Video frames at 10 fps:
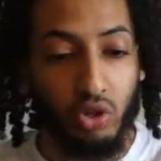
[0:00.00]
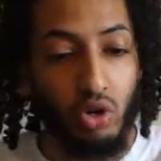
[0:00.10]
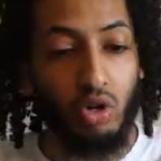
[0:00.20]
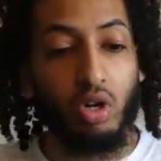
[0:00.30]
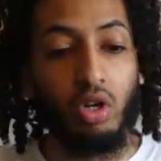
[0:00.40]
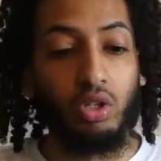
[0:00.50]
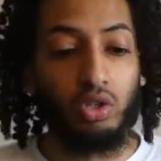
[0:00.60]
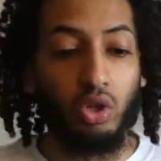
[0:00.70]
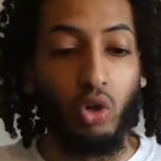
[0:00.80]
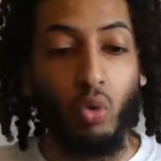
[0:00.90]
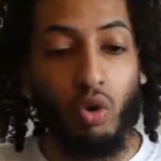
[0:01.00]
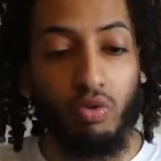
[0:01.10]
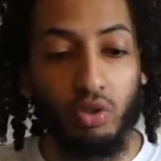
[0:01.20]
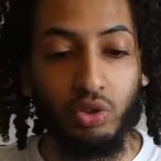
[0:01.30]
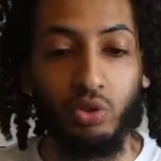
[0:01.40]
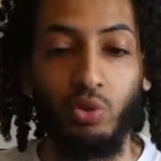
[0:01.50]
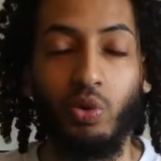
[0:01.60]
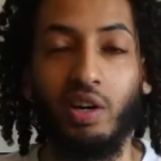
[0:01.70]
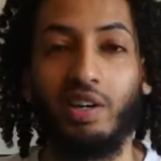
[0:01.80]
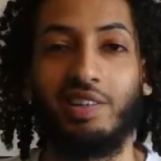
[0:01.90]
her to go over
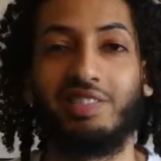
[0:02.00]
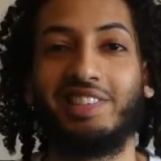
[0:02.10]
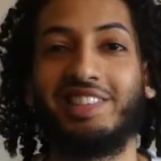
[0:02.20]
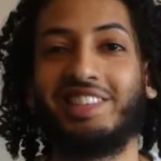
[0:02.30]
to